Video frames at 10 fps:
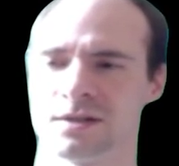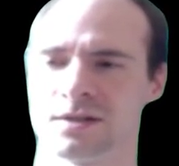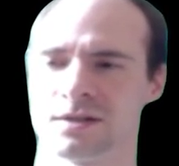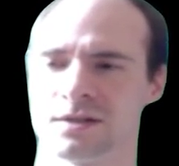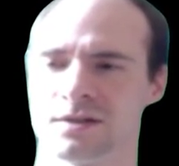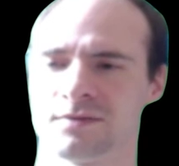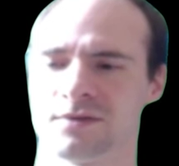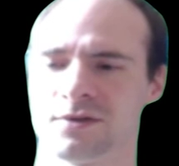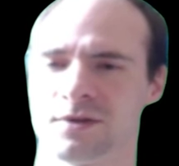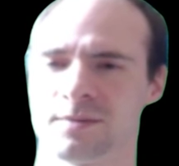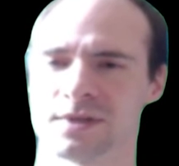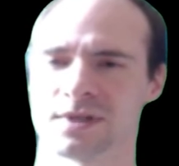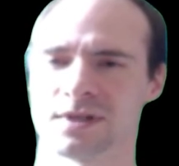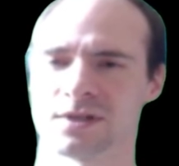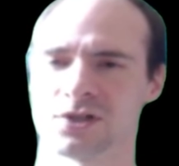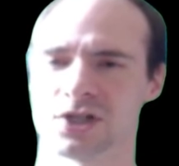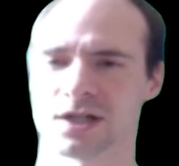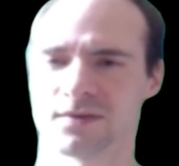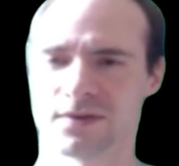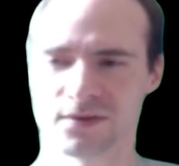Uh, flop is getting
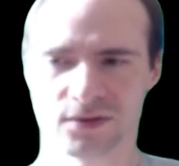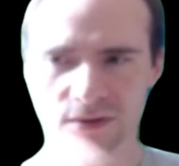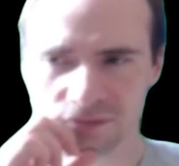checked through.